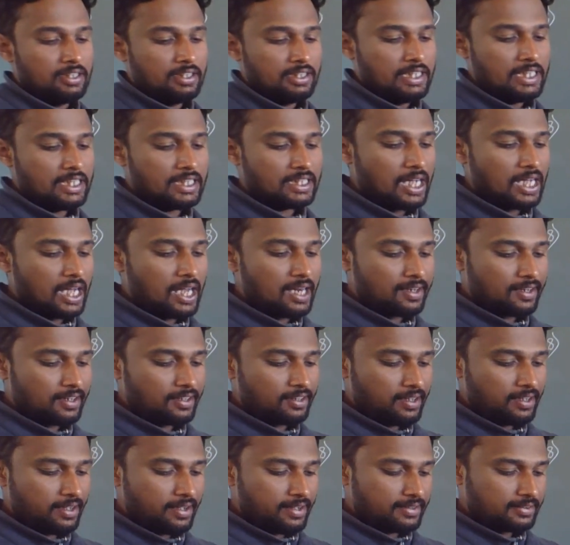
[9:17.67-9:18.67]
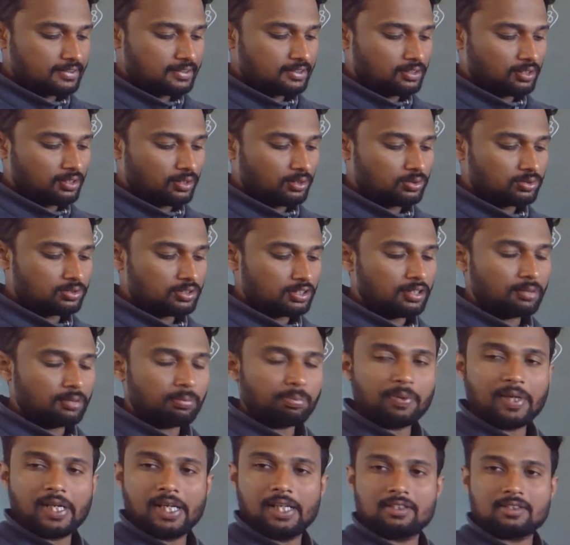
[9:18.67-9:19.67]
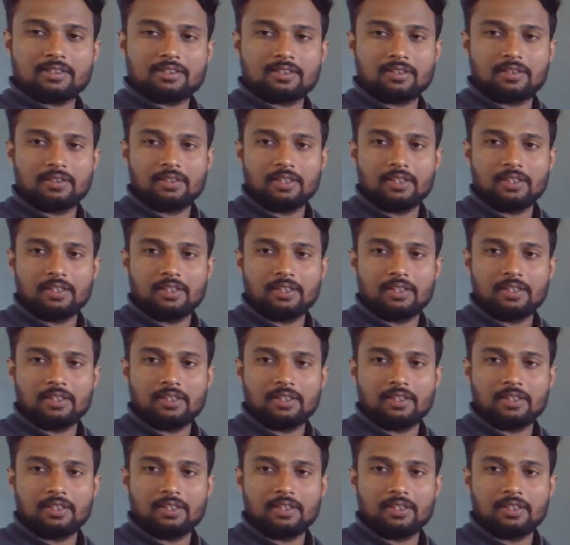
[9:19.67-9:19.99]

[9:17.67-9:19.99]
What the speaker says: A garden has 1,000 plants.